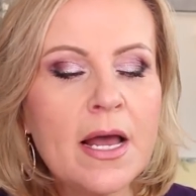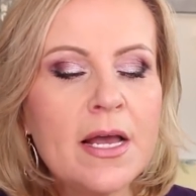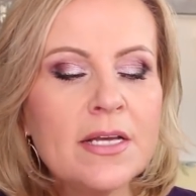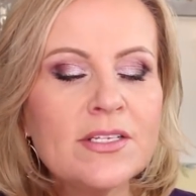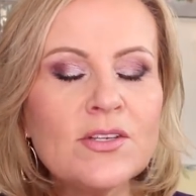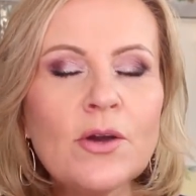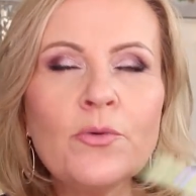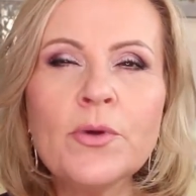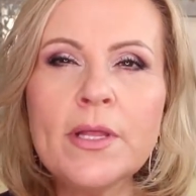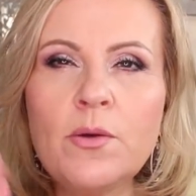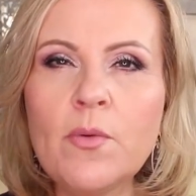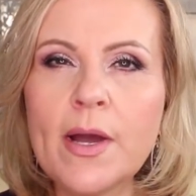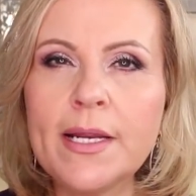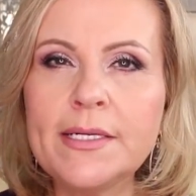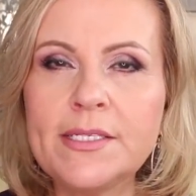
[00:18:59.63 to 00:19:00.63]
So I really
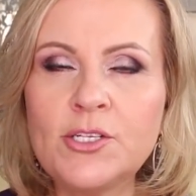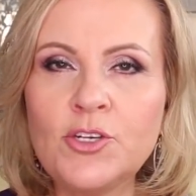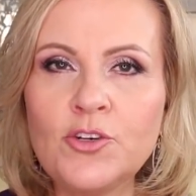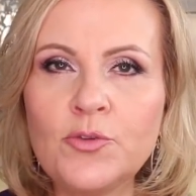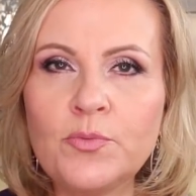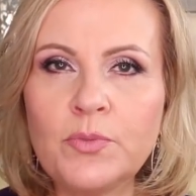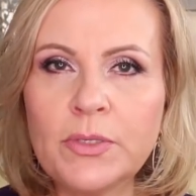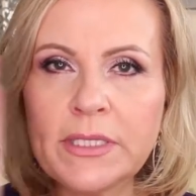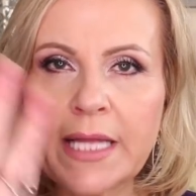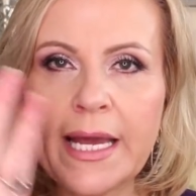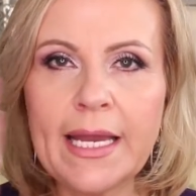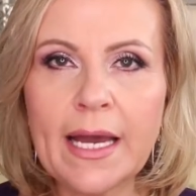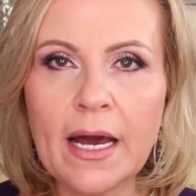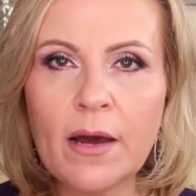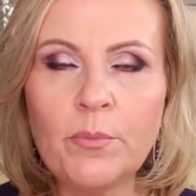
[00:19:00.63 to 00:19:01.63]
wanted to play
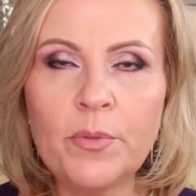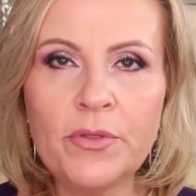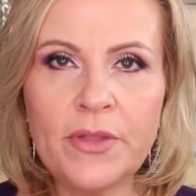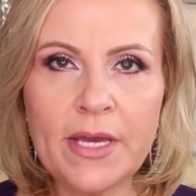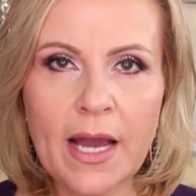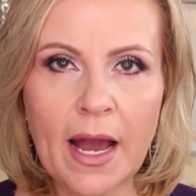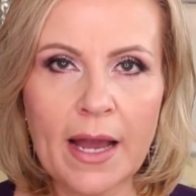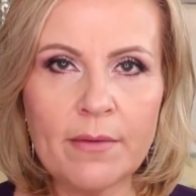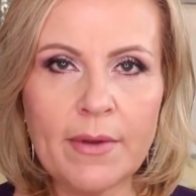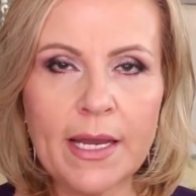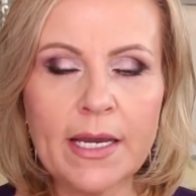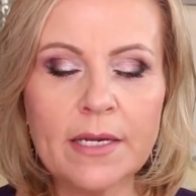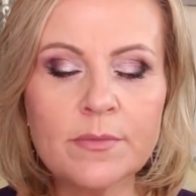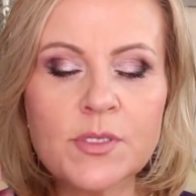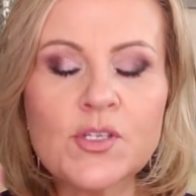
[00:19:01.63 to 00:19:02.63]
up the eye
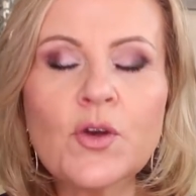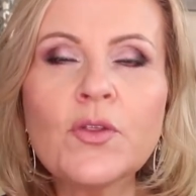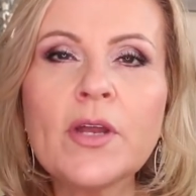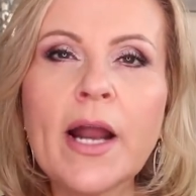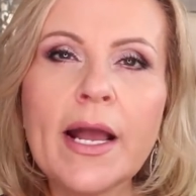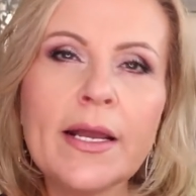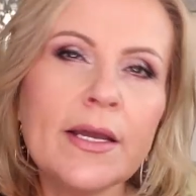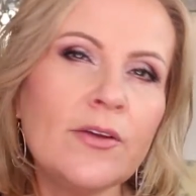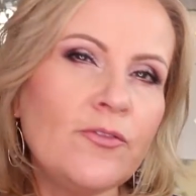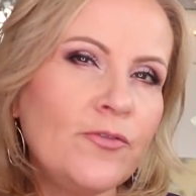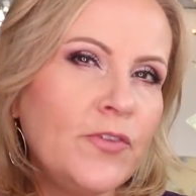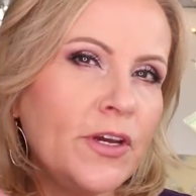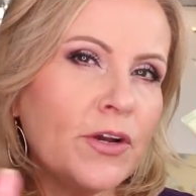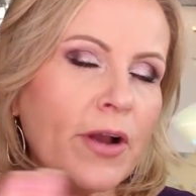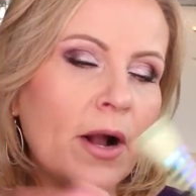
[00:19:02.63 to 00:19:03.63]
makeup so that I could
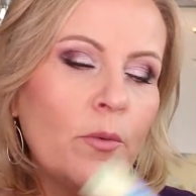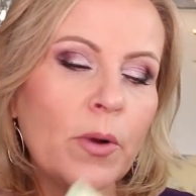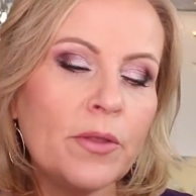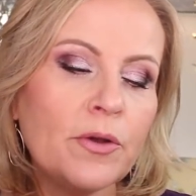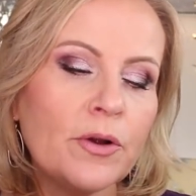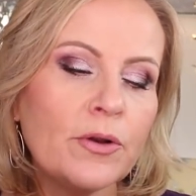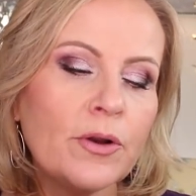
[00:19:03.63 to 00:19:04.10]
figure out whether or